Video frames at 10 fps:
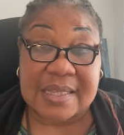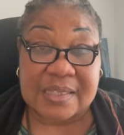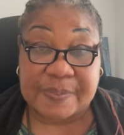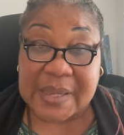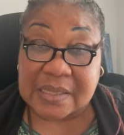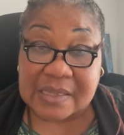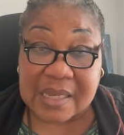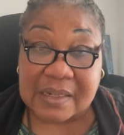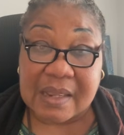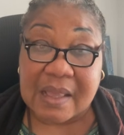
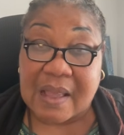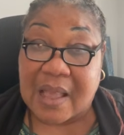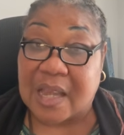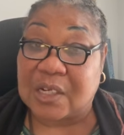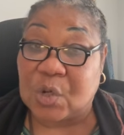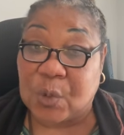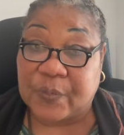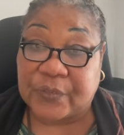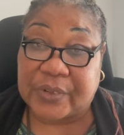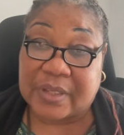expected and
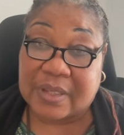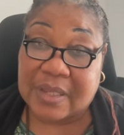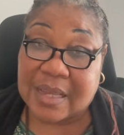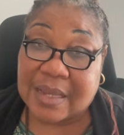hopefully